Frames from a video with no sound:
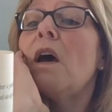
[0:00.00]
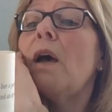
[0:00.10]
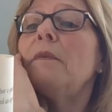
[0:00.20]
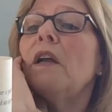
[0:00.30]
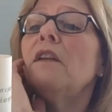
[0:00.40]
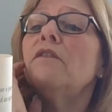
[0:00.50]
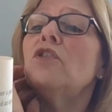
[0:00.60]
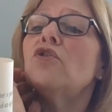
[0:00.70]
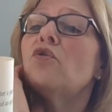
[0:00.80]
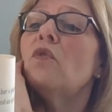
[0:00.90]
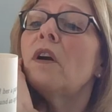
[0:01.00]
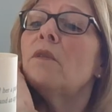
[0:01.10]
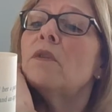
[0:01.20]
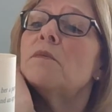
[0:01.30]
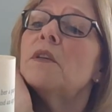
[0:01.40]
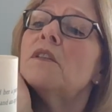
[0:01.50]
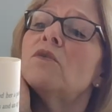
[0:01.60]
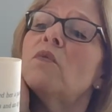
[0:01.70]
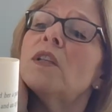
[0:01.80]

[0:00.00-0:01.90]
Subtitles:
I'm not even sure it was Mrs.